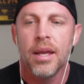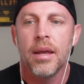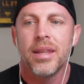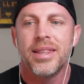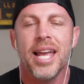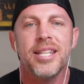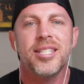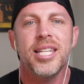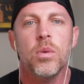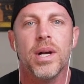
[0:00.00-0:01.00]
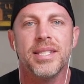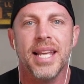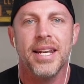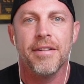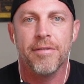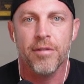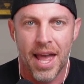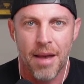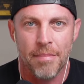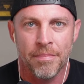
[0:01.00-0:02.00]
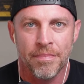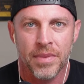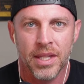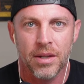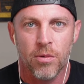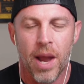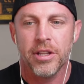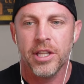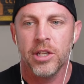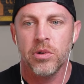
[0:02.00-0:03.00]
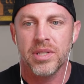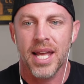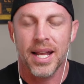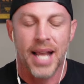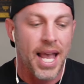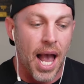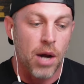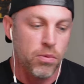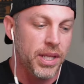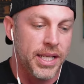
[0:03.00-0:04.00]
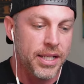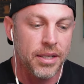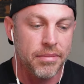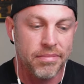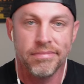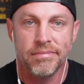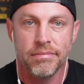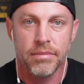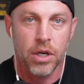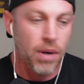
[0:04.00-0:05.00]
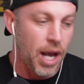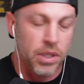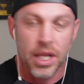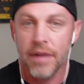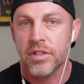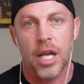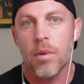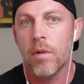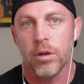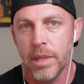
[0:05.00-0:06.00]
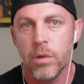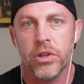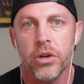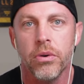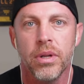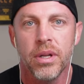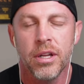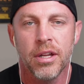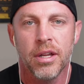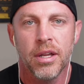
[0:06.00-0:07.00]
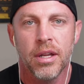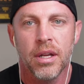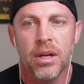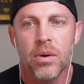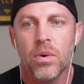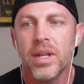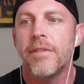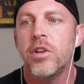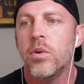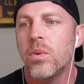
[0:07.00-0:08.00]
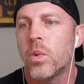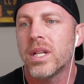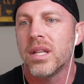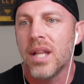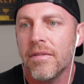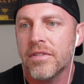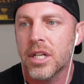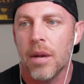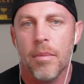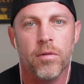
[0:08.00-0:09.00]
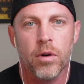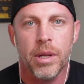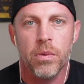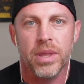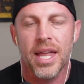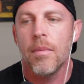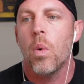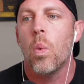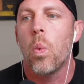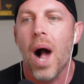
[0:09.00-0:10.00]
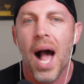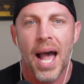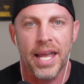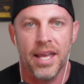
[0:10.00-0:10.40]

They see what's in it for them rather than you saying, hey, I really need to you know, I would love to come over and meet with you. Well, if you would love to come over and meet with them, why?